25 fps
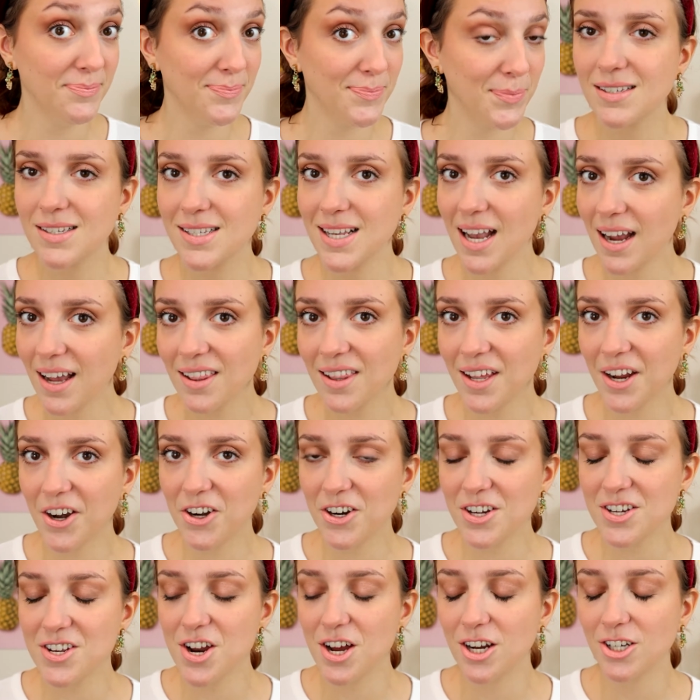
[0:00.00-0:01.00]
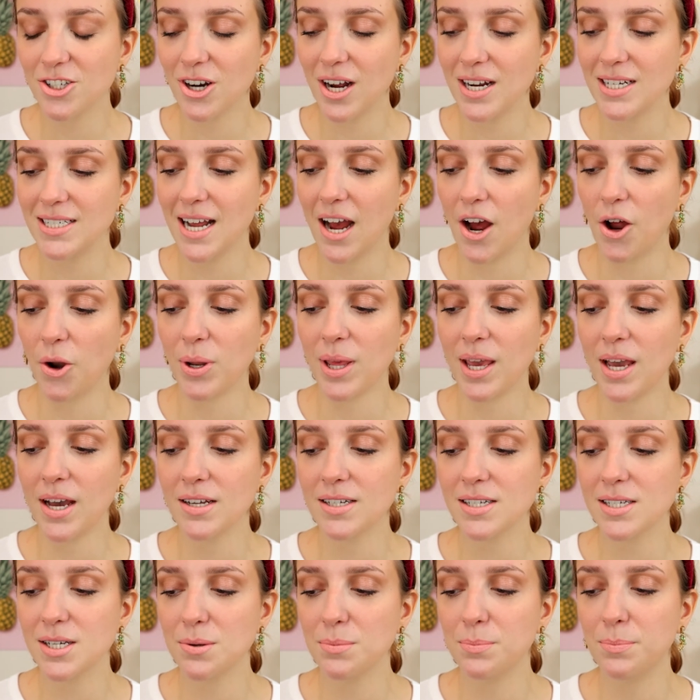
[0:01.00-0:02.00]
Second layer is not dried down yet,